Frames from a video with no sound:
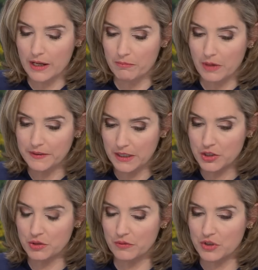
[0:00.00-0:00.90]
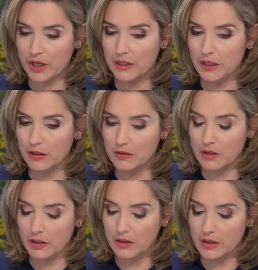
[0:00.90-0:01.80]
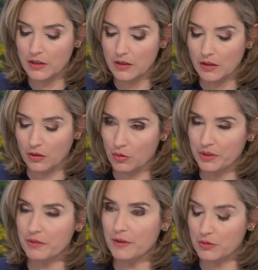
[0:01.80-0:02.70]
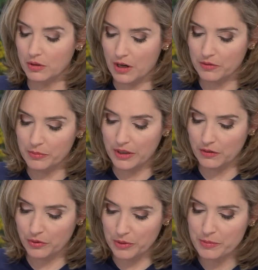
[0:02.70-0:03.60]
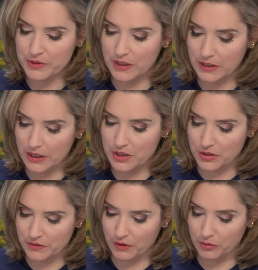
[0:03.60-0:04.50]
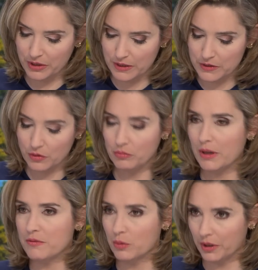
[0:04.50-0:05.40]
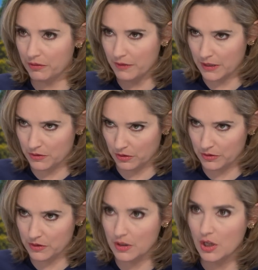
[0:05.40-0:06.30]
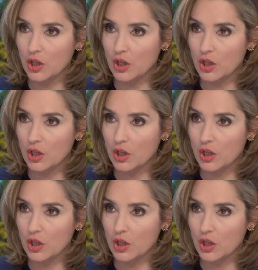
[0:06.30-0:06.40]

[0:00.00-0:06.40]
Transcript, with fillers: um, on the issue of China, according to the federal government, 3% of the nation's farmland is owned by foreign investors. Yes.